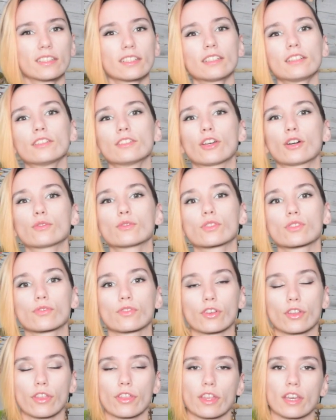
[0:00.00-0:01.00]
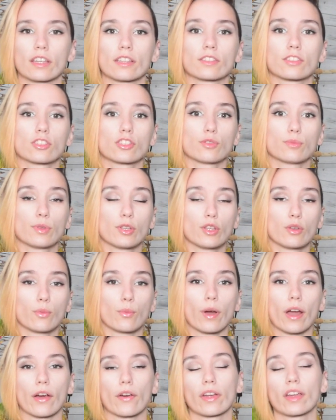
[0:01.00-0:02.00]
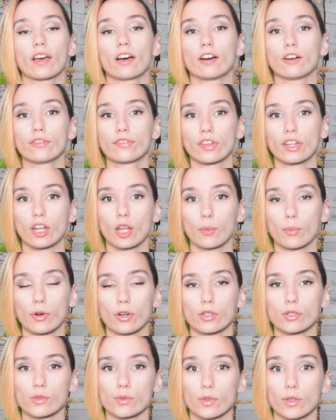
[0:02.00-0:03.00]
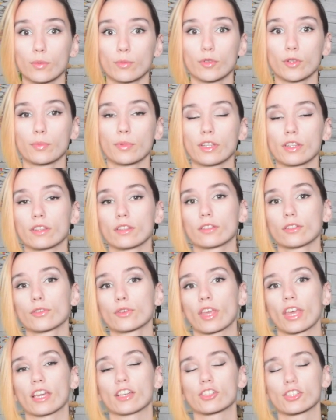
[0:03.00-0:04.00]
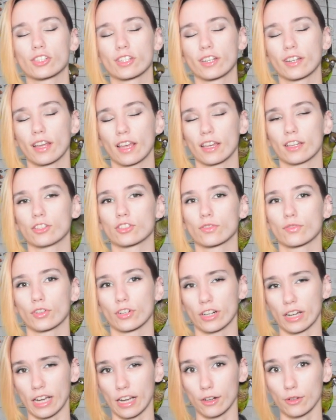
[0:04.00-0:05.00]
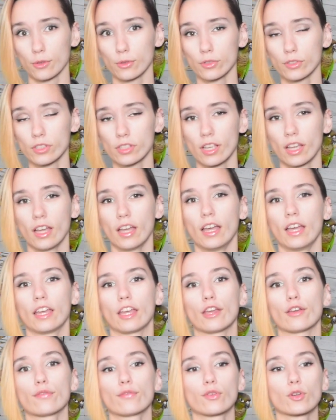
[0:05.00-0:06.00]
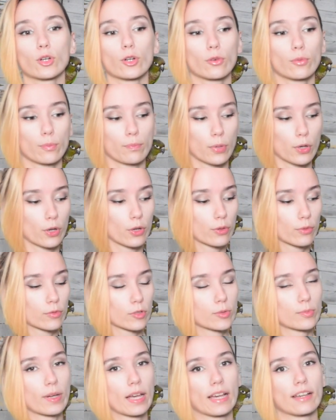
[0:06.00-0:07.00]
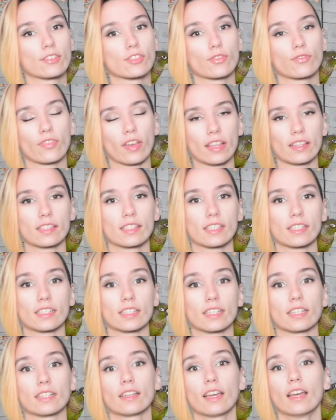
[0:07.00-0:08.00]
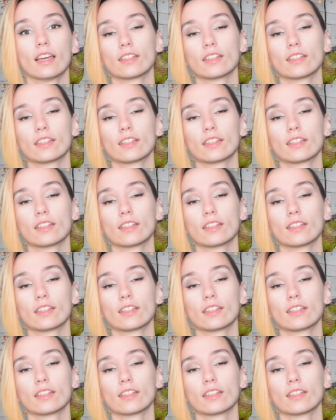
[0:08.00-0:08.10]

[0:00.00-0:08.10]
little notes for things to be wary of in a bird's room would be the location and age of your house. If your bird room has vents in it,